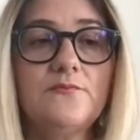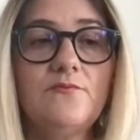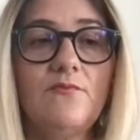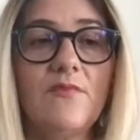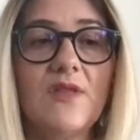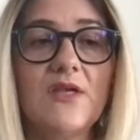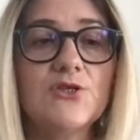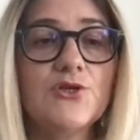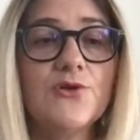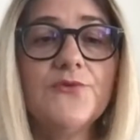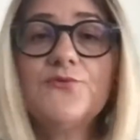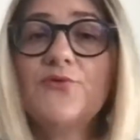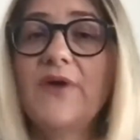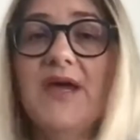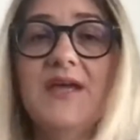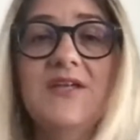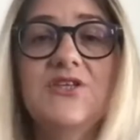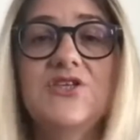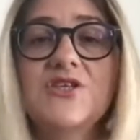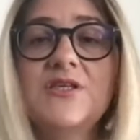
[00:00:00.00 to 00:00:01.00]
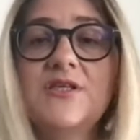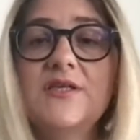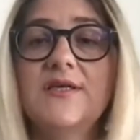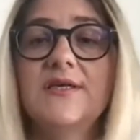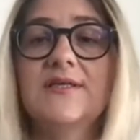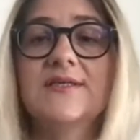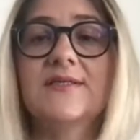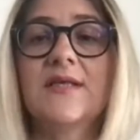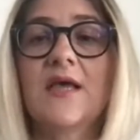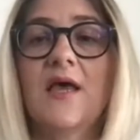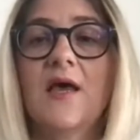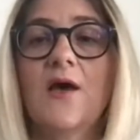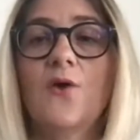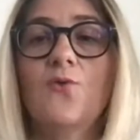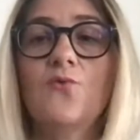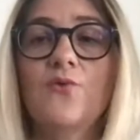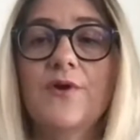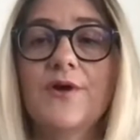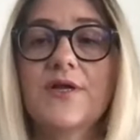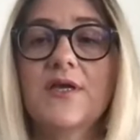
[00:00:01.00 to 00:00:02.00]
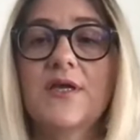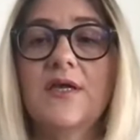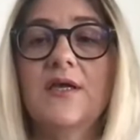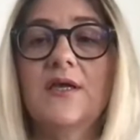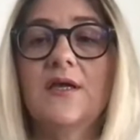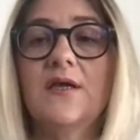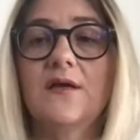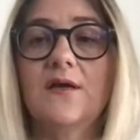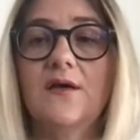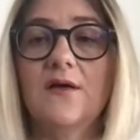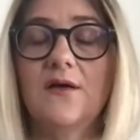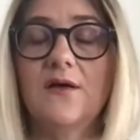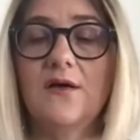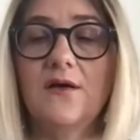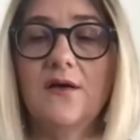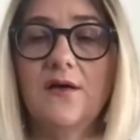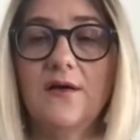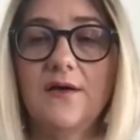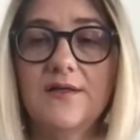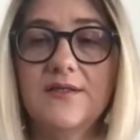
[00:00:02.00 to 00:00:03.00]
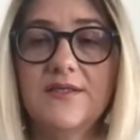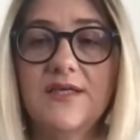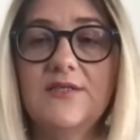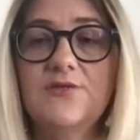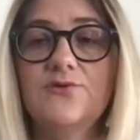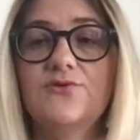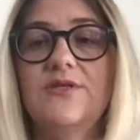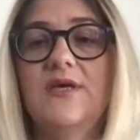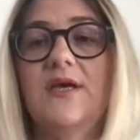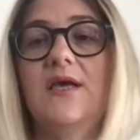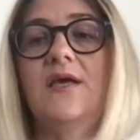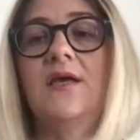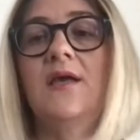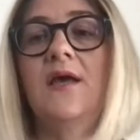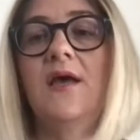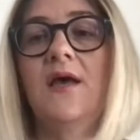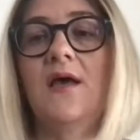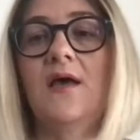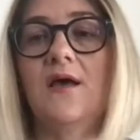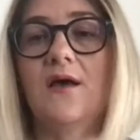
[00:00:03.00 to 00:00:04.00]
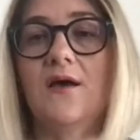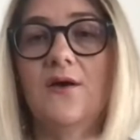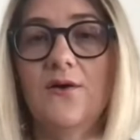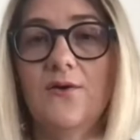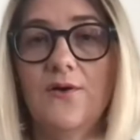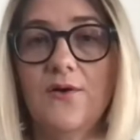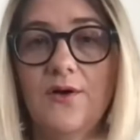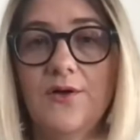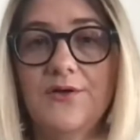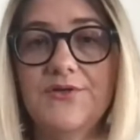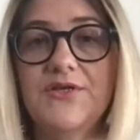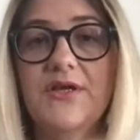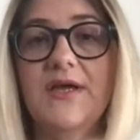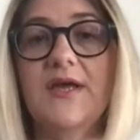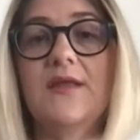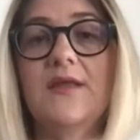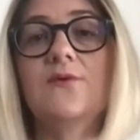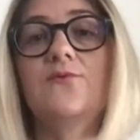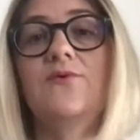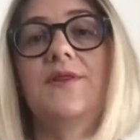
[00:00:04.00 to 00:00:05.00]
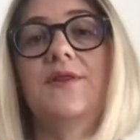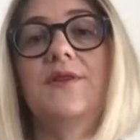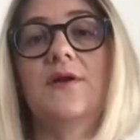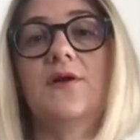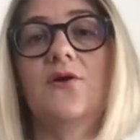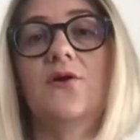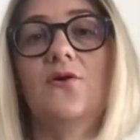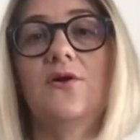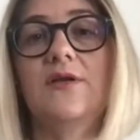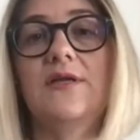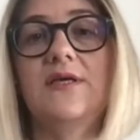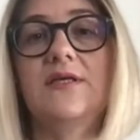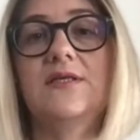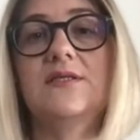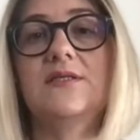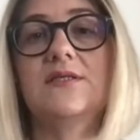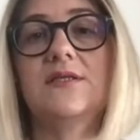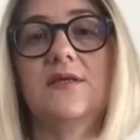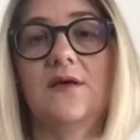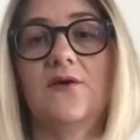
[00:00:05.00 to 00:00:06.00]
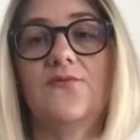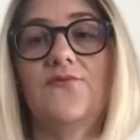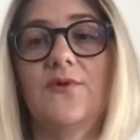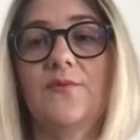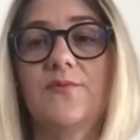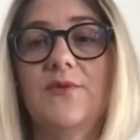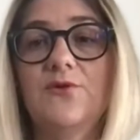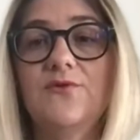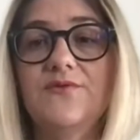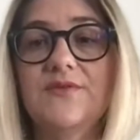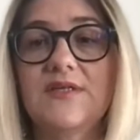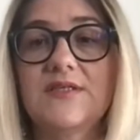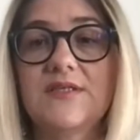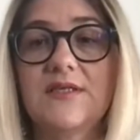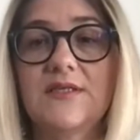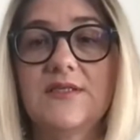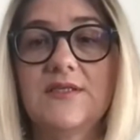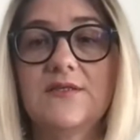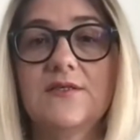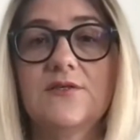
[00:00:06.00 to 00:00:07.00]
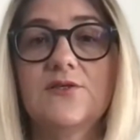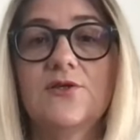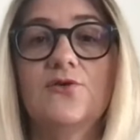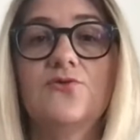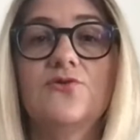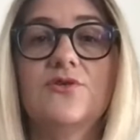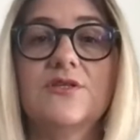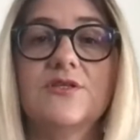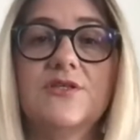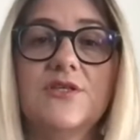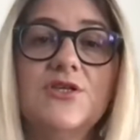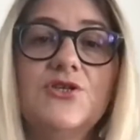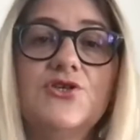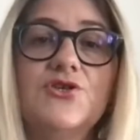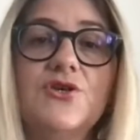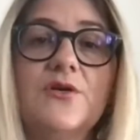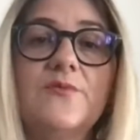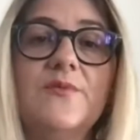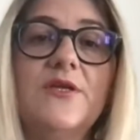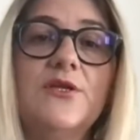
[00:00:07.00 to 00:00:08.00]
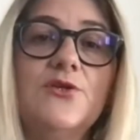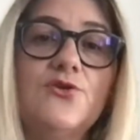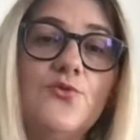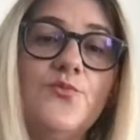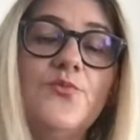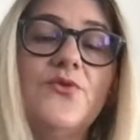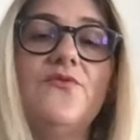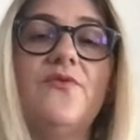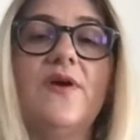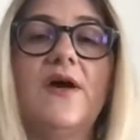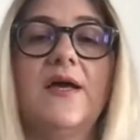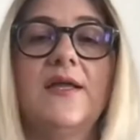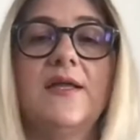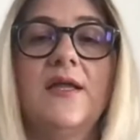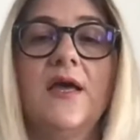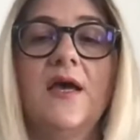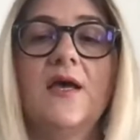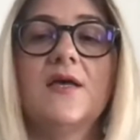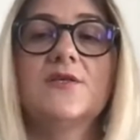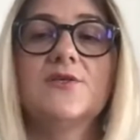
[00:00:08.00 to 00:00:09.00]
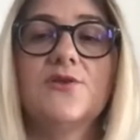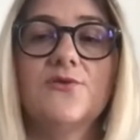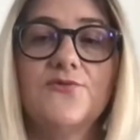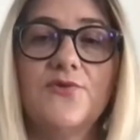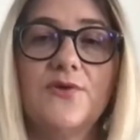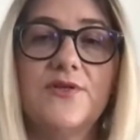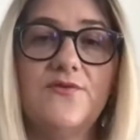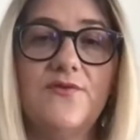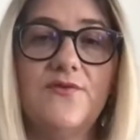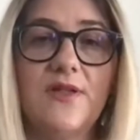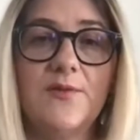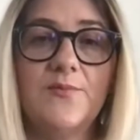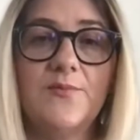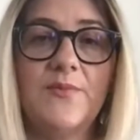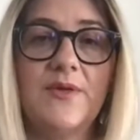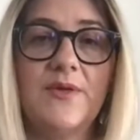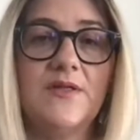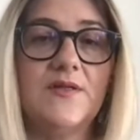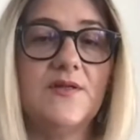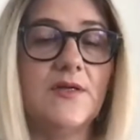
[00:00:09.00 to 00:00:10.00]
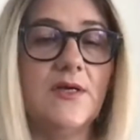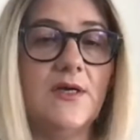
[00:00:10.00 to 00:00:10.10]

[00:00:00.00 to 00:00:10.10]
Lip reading: software engineers working day to day together with our colleagues from the Lufthansa Industry Solutions in Germany, to provide software development